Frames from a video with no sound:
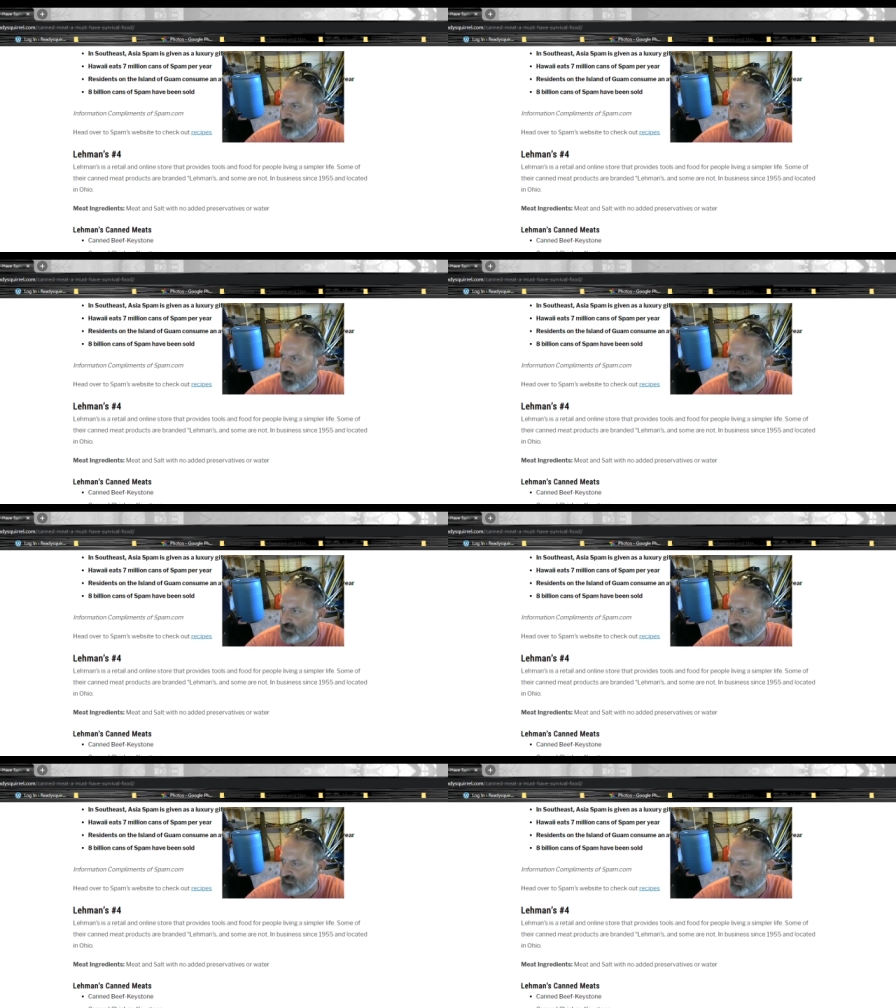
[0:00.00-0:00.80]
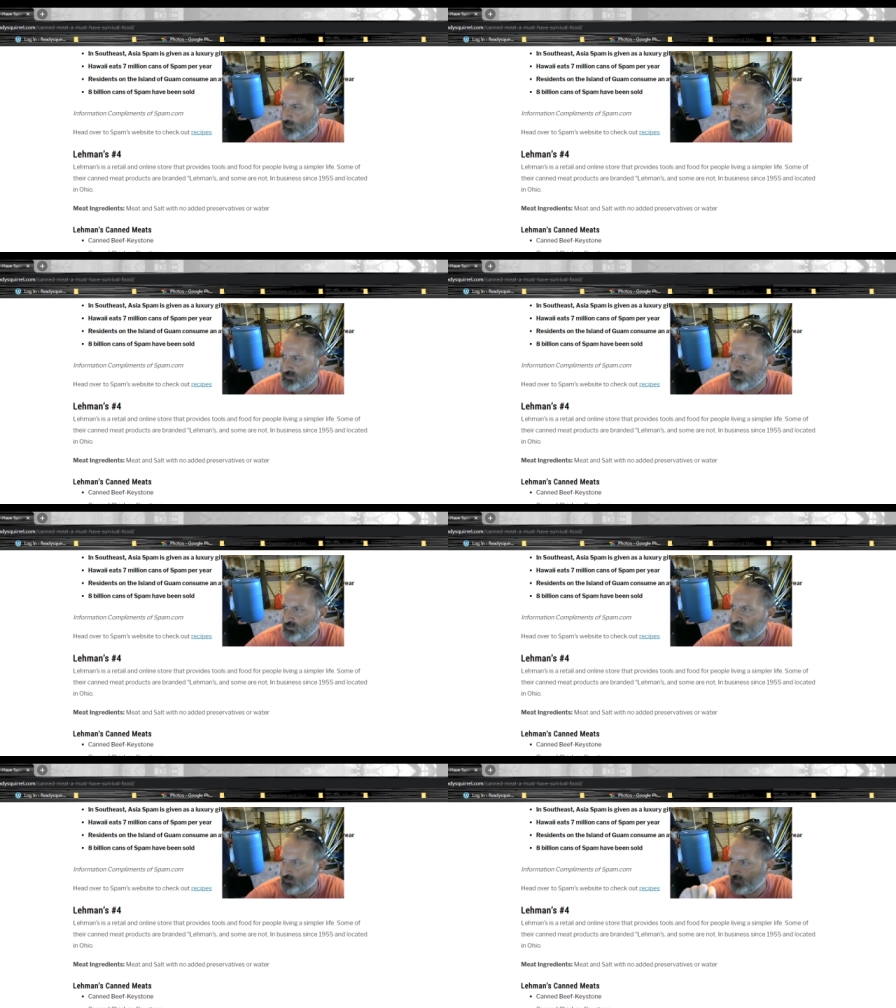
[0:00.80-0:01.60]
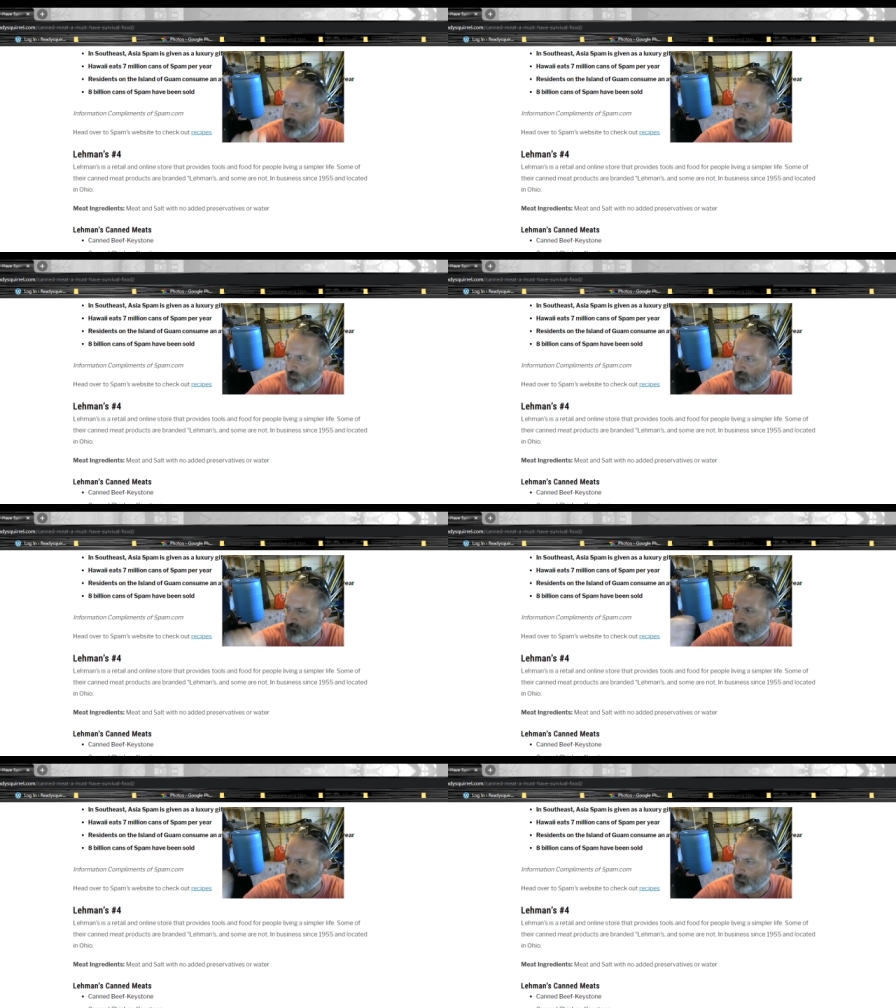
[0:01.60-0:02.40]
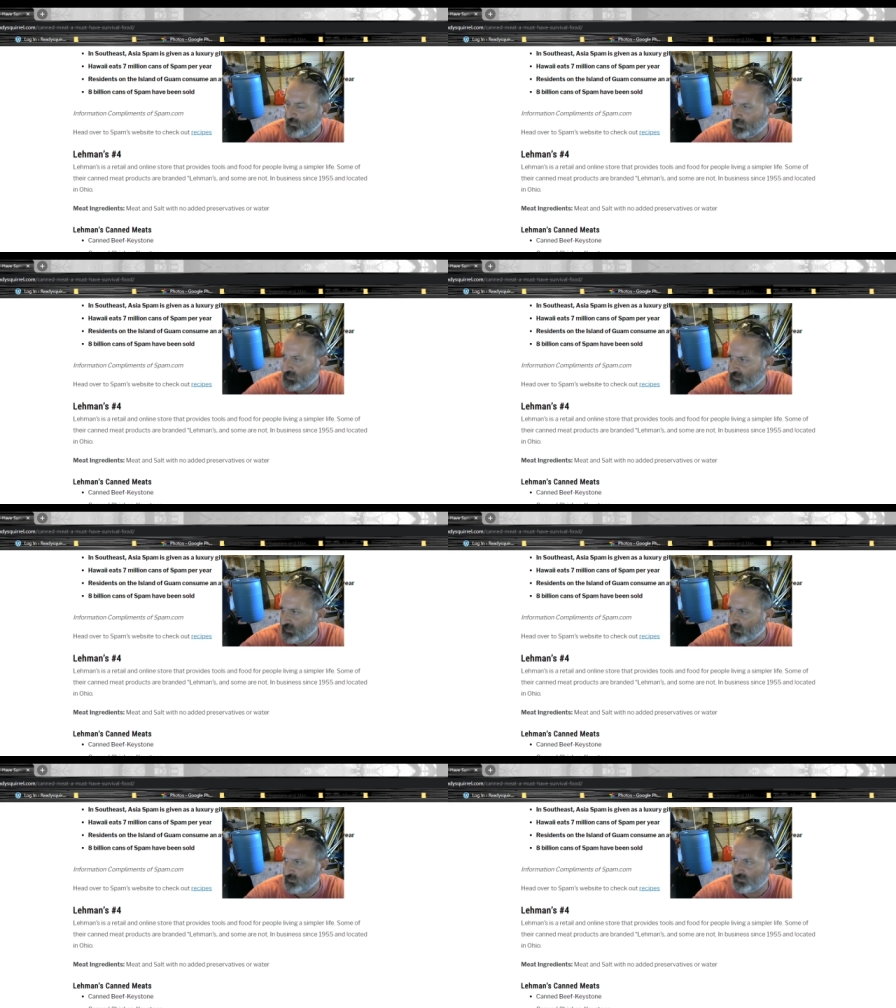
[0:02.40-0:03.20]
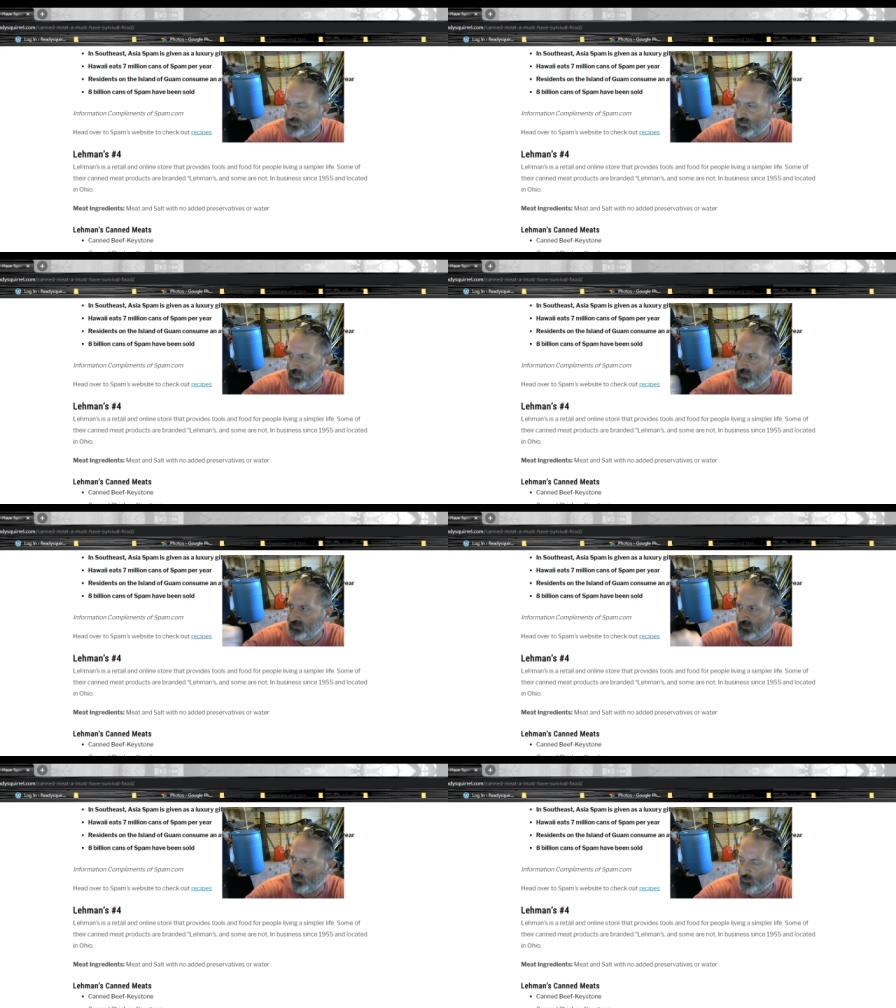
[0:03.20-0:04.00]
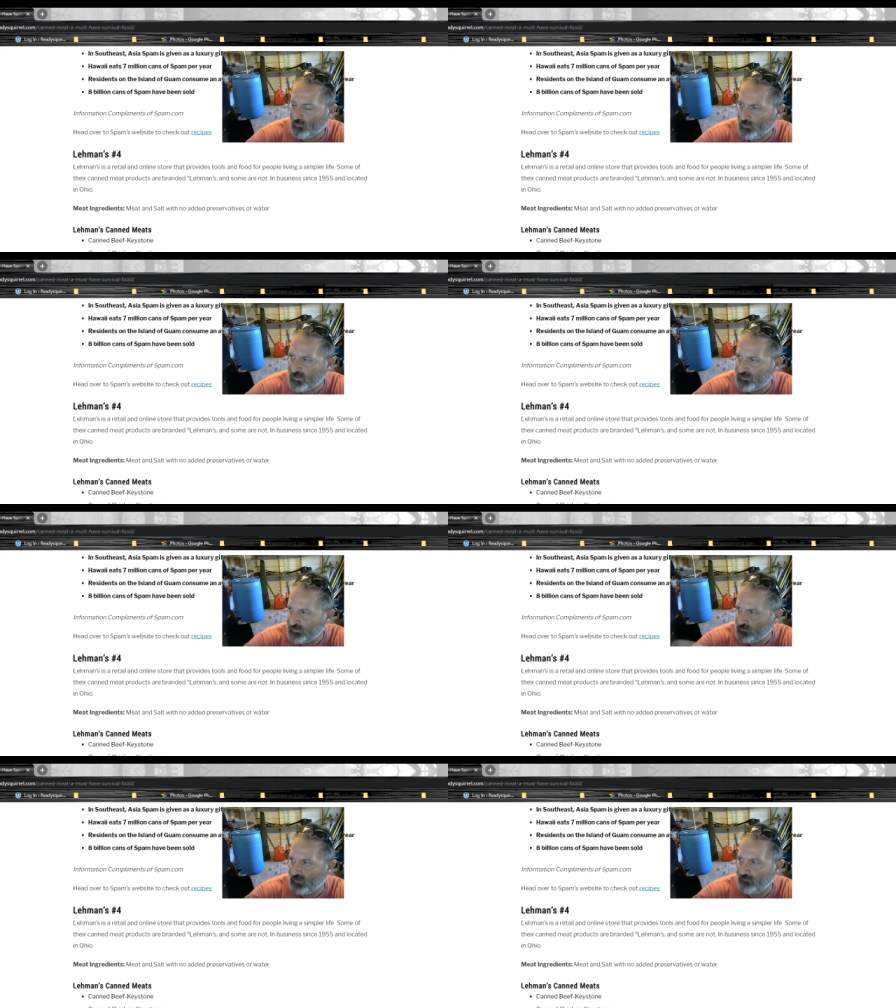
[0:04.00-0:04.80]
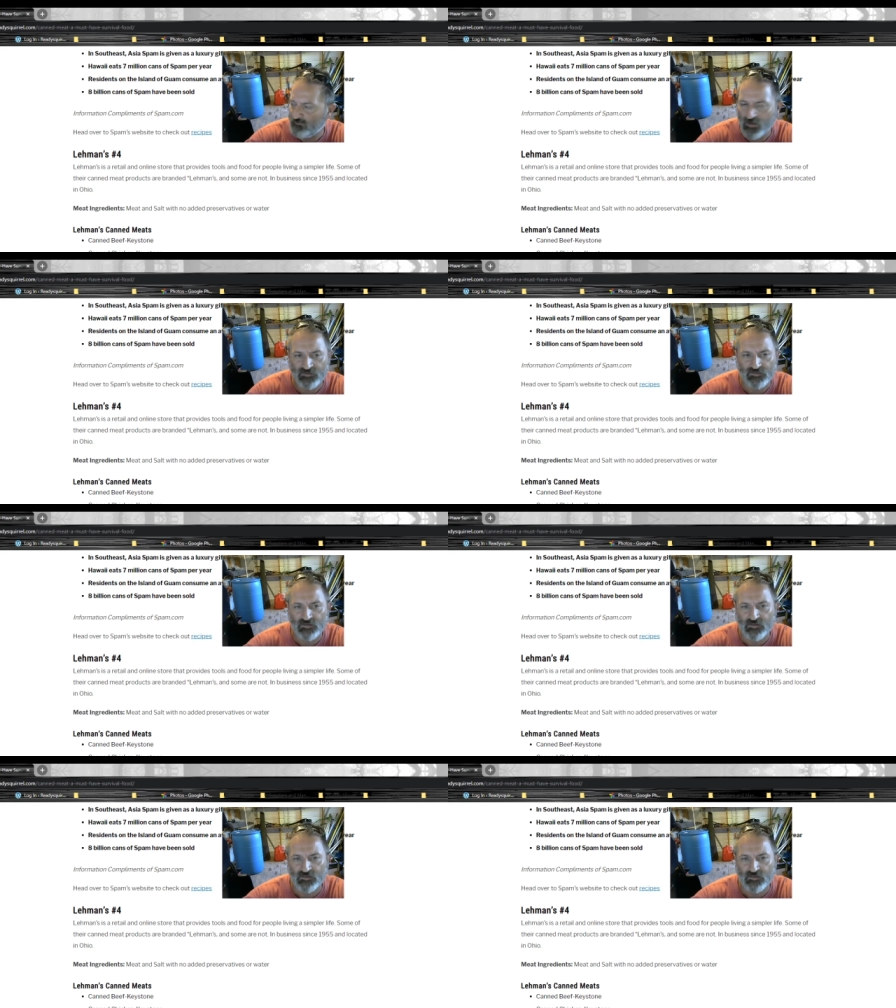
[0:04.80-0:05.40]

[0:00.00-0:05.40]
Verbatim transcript: website that I went to, so I, I went from company to LLC to corporation trying to find